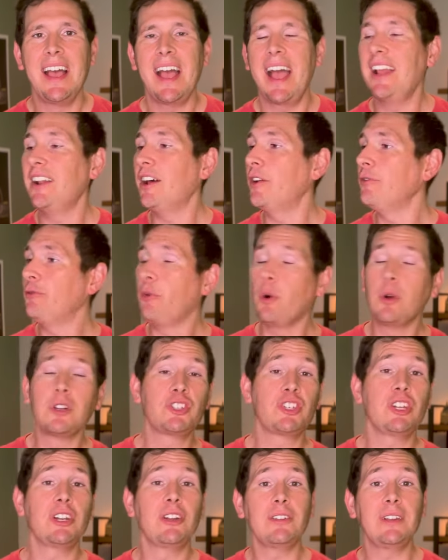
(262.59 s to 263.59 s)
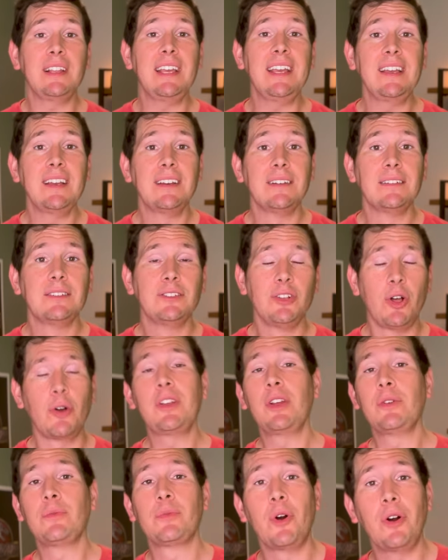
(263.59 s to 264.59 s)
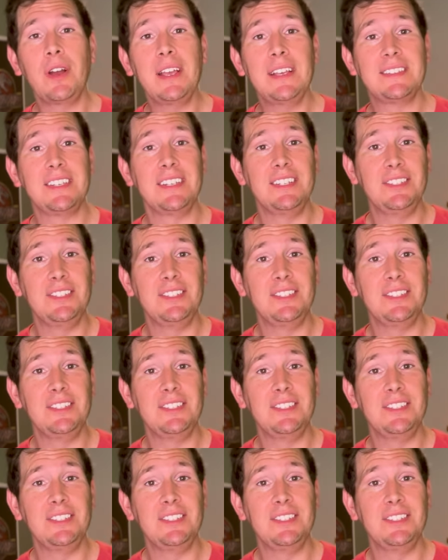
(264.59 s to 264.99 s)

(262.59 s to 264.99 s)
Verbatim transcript: And unfortunately, Logan Roy is a